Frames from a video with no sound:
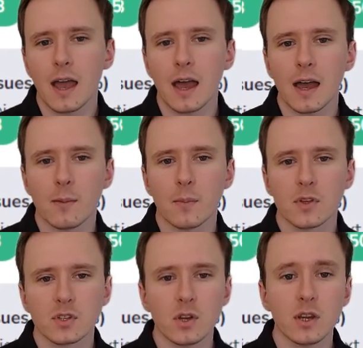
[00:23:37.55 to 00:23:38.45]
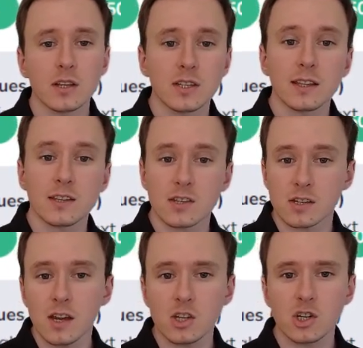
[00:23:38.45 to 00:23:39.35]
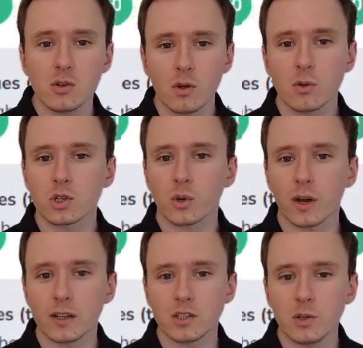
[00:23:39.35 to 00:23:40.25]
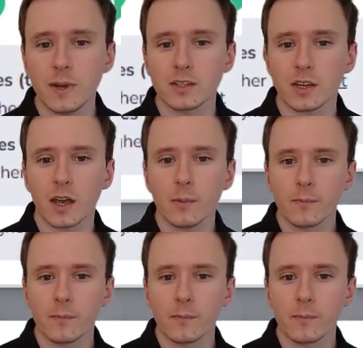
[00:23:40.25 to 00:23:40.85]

So you can see that this is an issue. It was created 2 weeks ago.